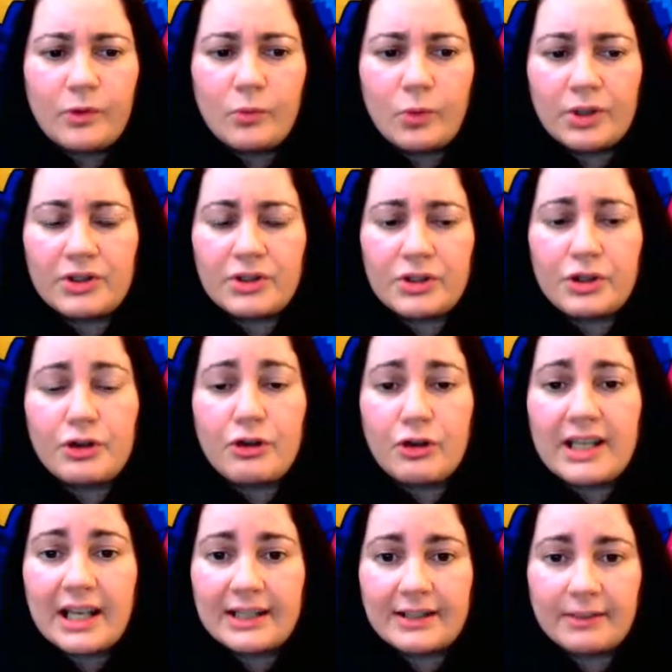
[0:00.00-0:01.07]
which you
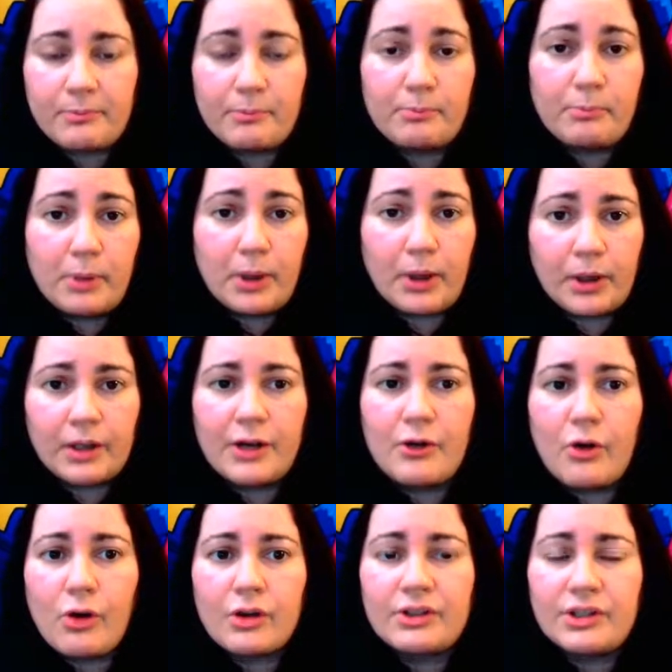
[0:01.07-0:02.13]
could edit, but
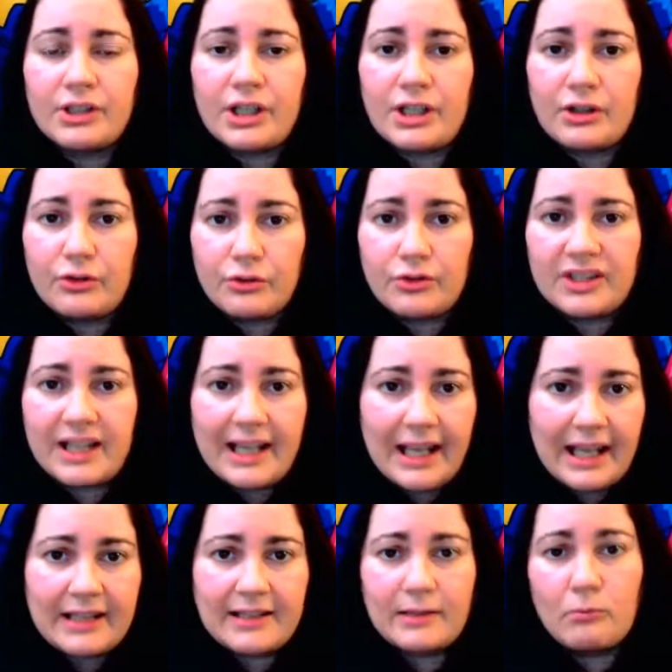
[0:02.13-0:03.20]
in order to use the
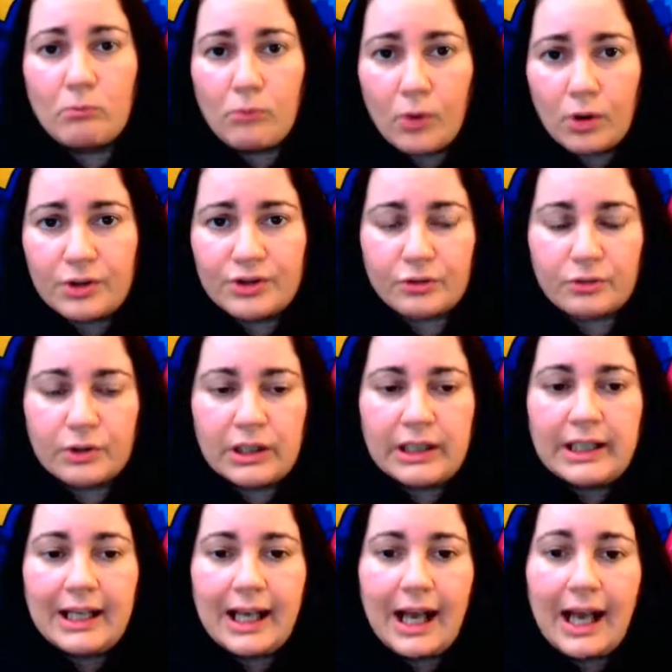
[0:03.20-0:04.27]
editing module
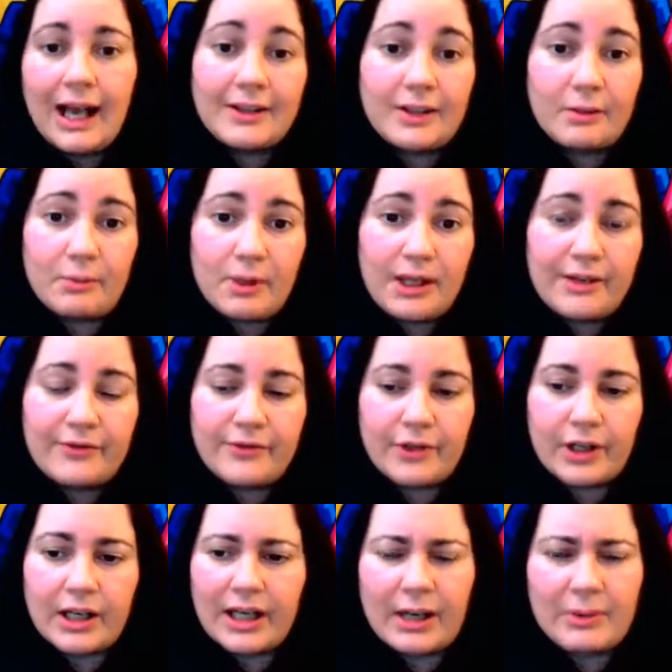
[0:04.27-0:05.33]
I had to pay
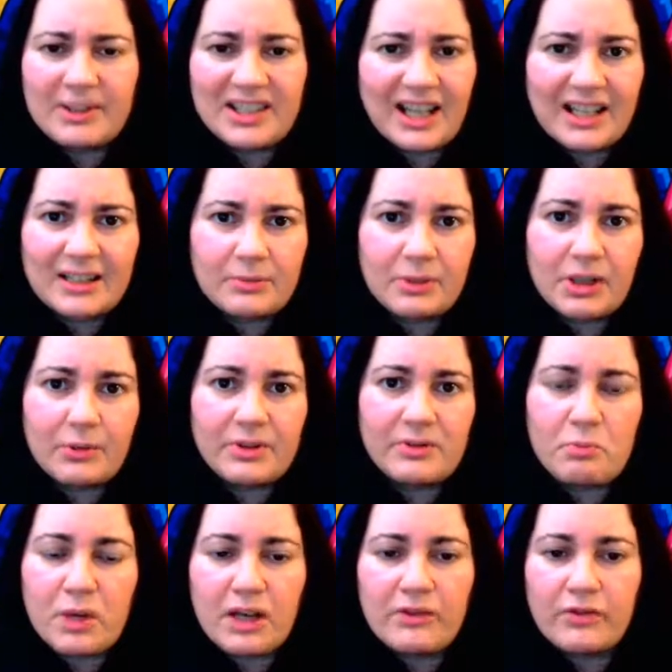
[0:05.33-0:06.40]
for it, and I was adamant I
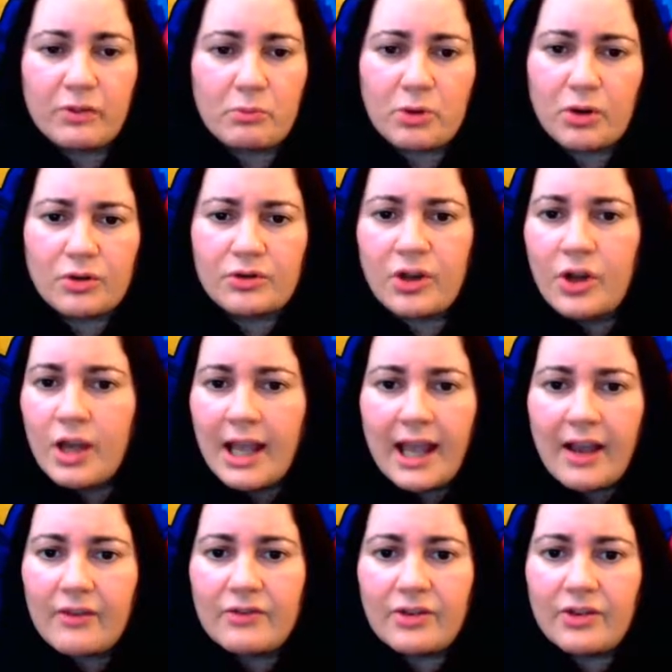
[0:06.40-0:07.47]
wasn't paying for it, because
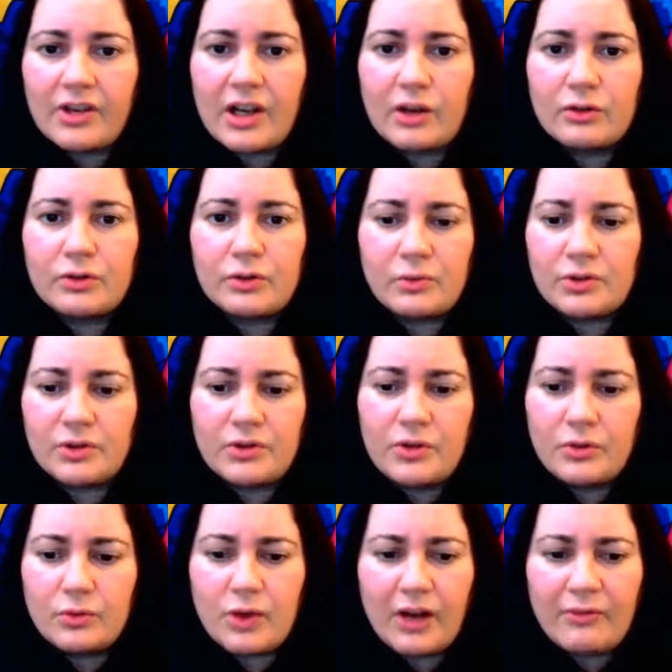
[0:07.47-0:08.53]
everything else was,
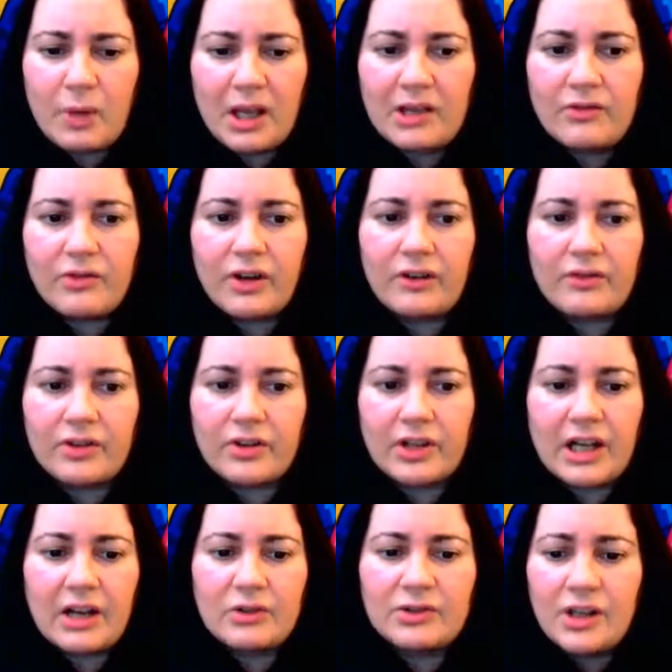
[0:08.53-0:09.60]
you know, I've paid for
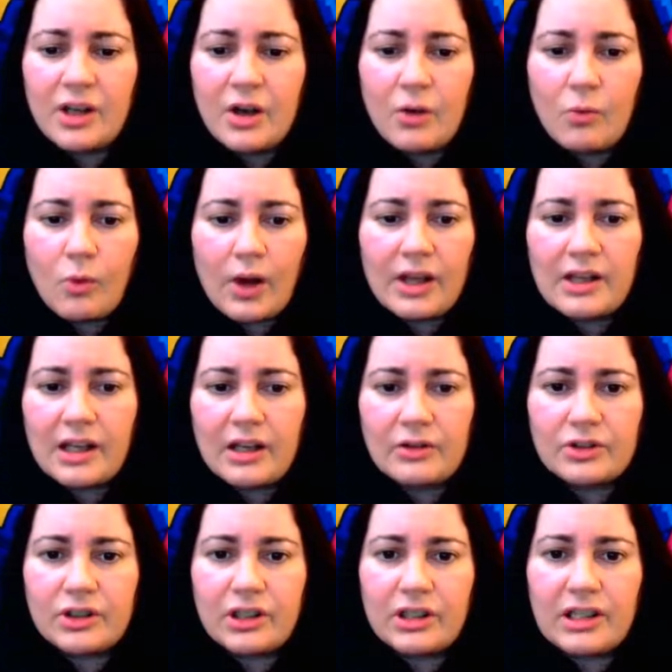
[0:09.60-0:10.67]
everything else. Why the hell
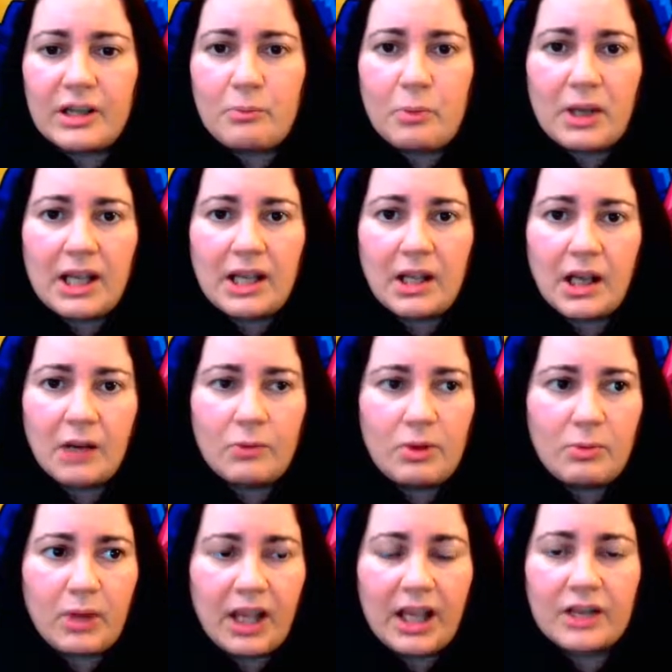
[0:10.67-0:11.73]
should I need to pay a
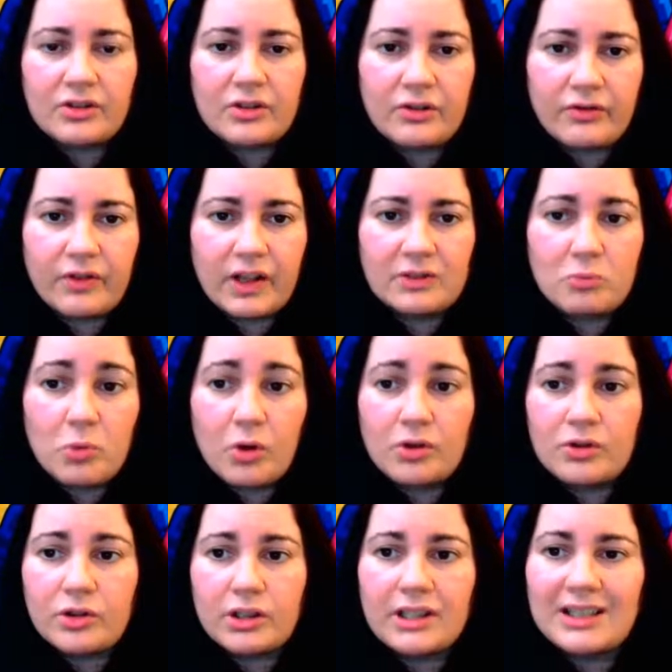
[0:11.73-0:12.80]
wee bit extra for this
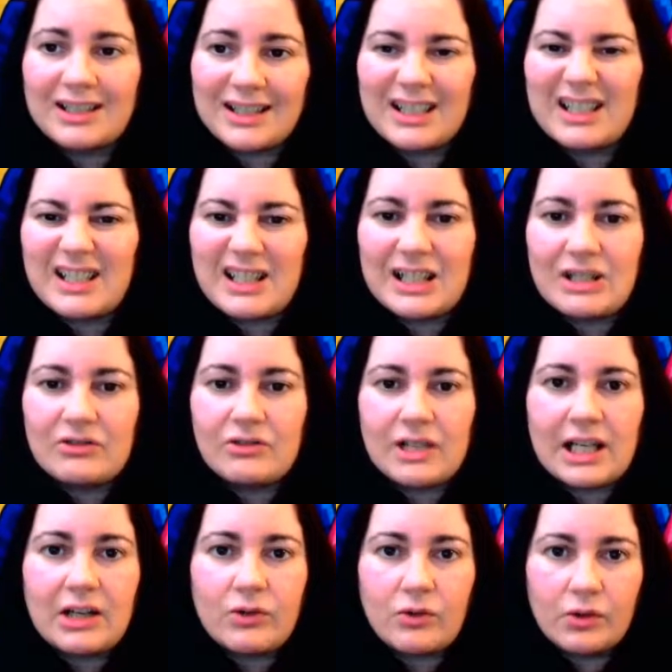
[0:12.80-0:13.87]
module? And it started to
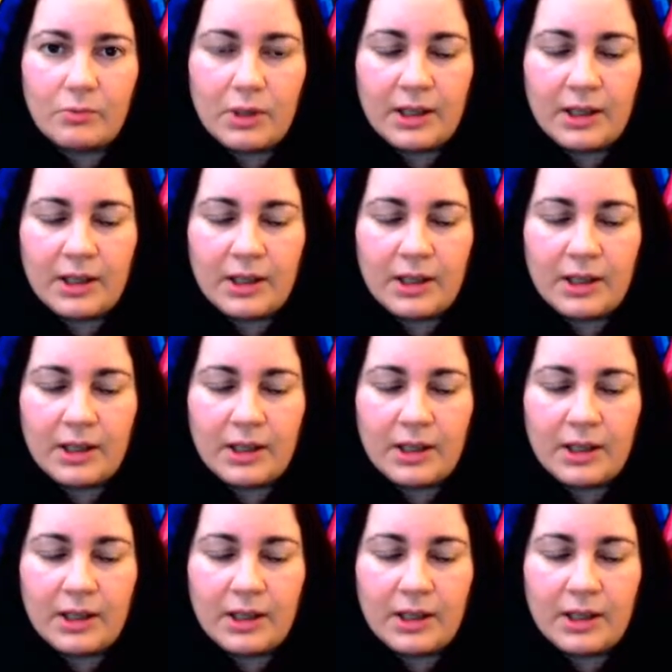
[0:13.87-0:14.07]
grate on